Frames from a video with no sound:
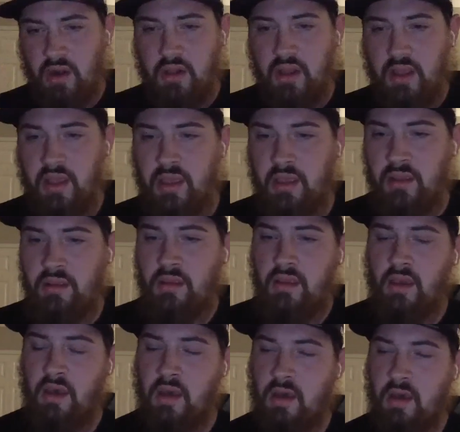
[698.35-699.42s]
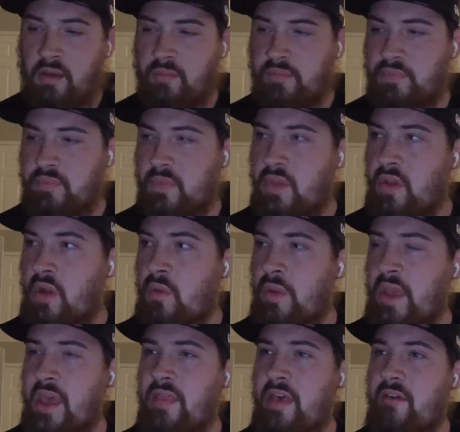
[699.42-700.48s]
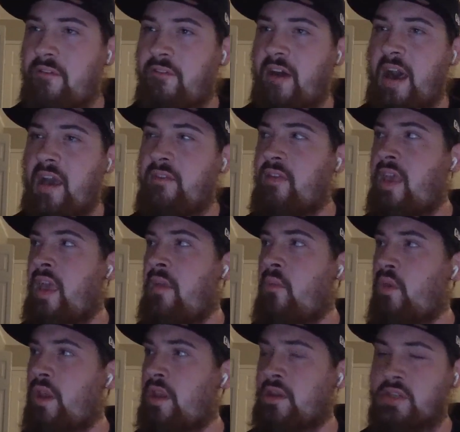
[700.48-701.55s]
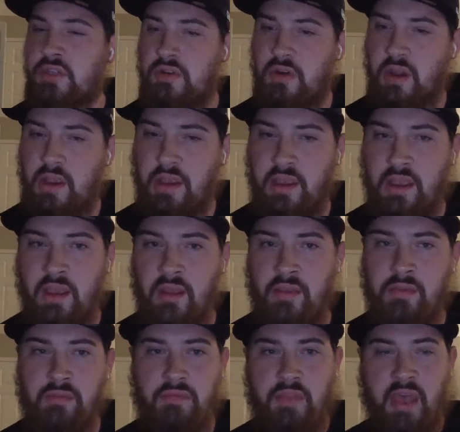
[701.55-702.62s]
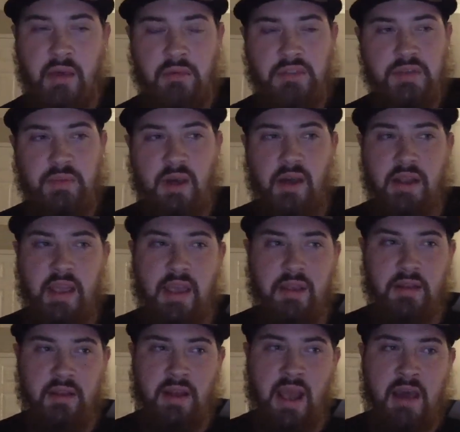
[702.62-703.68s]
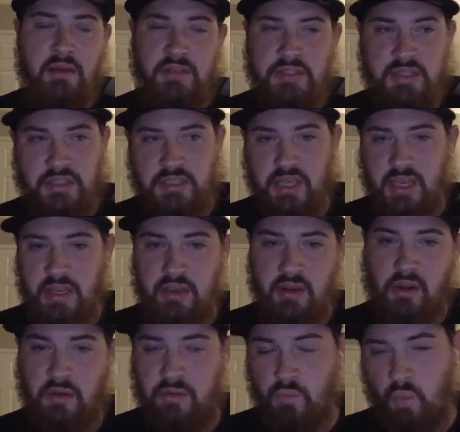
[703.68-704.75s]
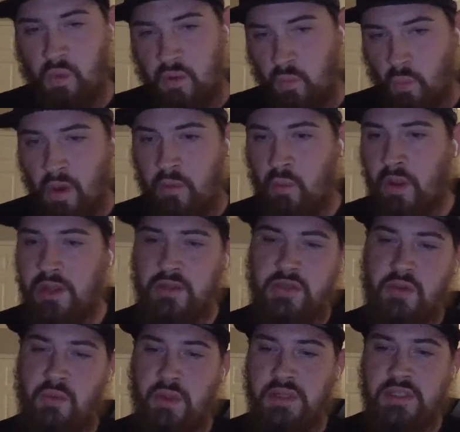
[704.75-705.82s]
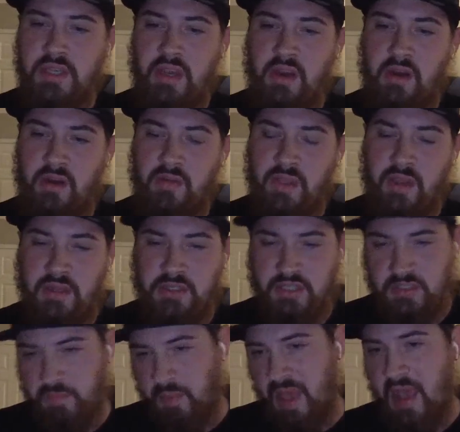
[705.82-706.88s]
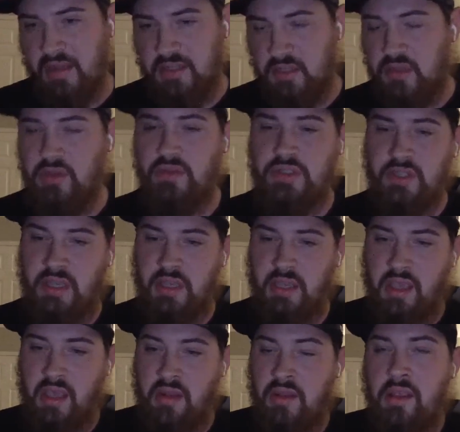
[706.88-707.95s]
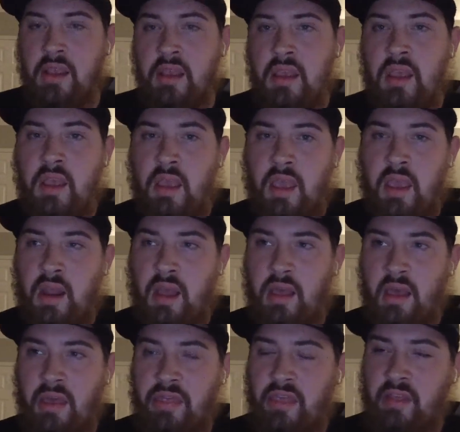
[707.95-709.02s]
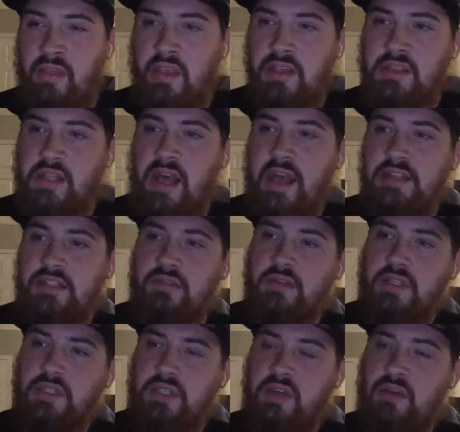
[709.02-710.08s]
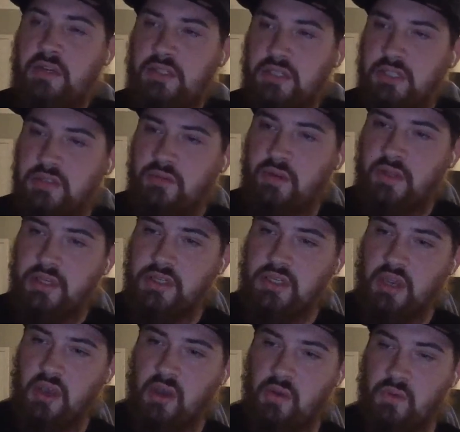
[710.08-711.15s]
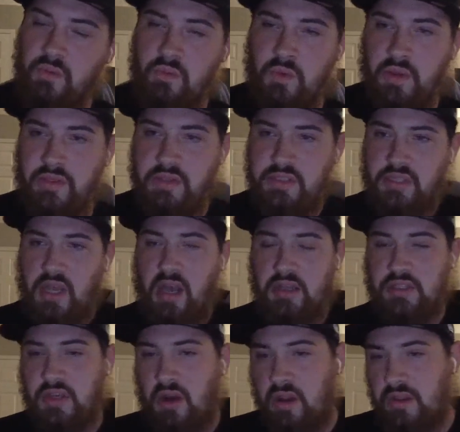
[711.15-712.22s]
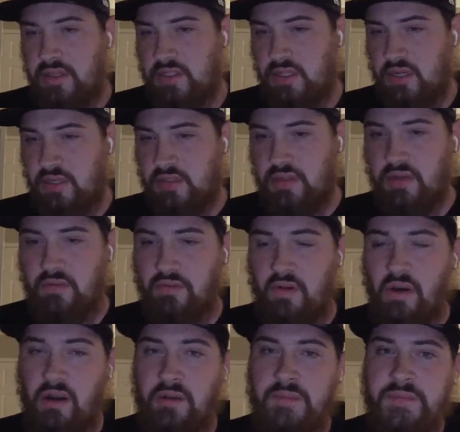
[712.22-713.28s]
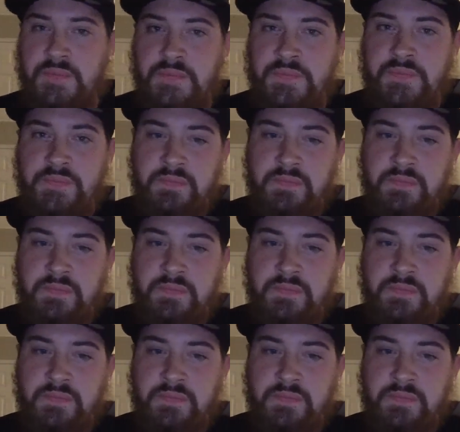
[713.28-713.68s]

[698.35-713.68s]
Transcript: can start clicking, we had that 5-game winning streak, and that was about it. And now it's just 1 win, 2 wins here, and then it's just back to losing again. And I think these last 3 series just really show what the Sox are this year so far.